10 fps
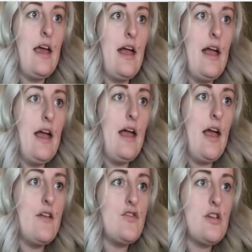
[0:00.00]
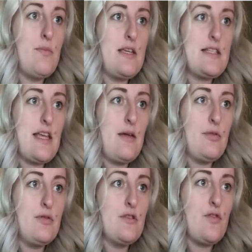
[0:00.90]
Uh, if shipping
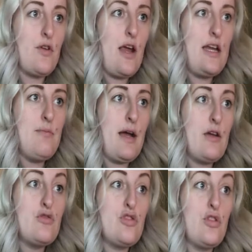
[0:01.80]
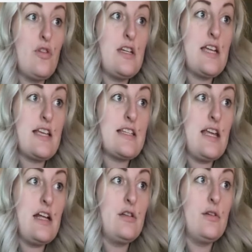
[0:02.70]
samples for any biosecurity testing
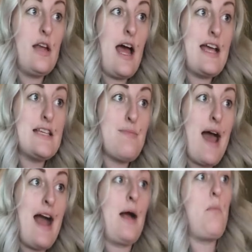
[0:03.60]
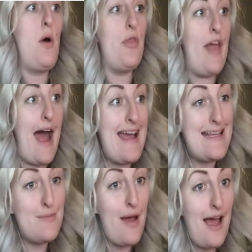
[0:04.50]
include an ice pack, put the
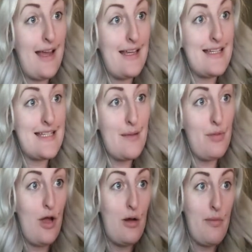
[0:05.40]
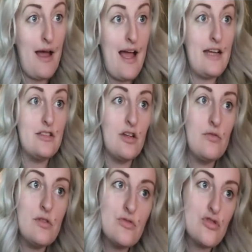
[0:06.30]
ice pack in a Ziploc bag.
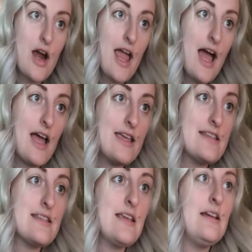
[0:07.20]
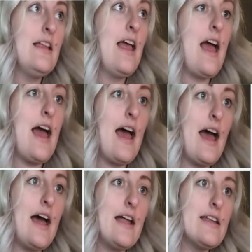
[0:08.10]
Don't use dry ice.
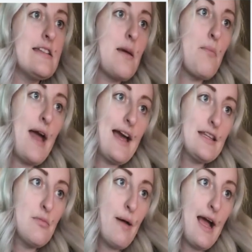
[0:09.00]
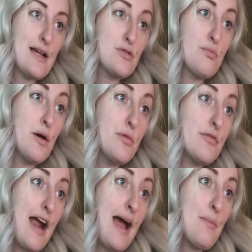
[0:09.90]
And pack the bags with bubble
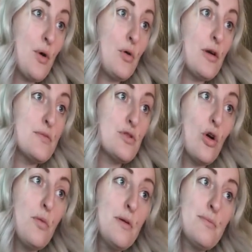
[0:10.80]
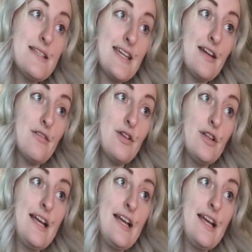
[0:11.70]
wrap or absorbent material